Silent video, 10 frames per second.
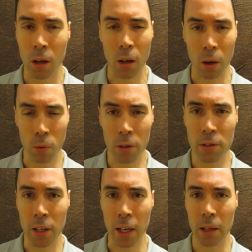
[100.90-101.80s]
I will
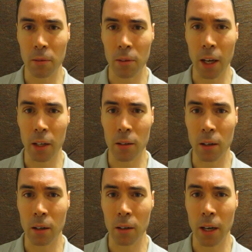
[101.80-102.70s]
say that
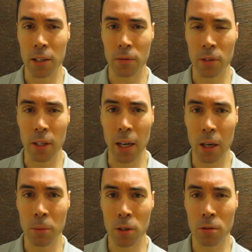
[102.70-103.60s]
uh, as of today
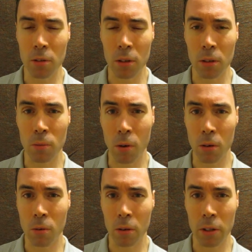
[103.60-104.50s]
I measured the water
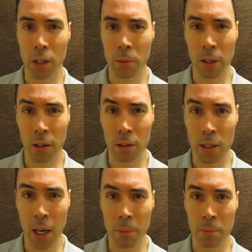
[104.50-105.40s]
quality coming out of the
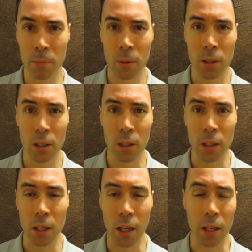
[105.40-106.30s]
tap
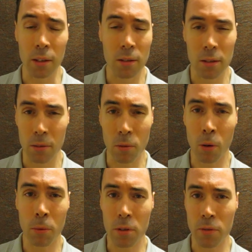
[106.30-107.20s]
and it's
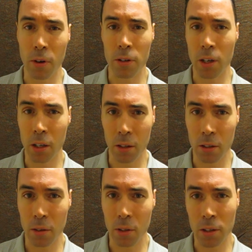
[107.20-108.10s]
normal as far as
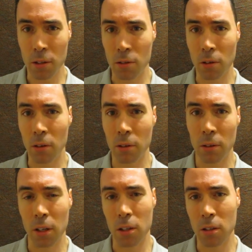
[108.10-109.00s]
conductivity is concerned
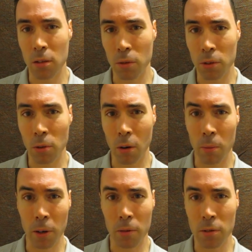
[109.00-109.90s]
at just over 200
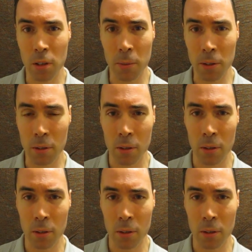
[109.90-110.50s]
microsiemens.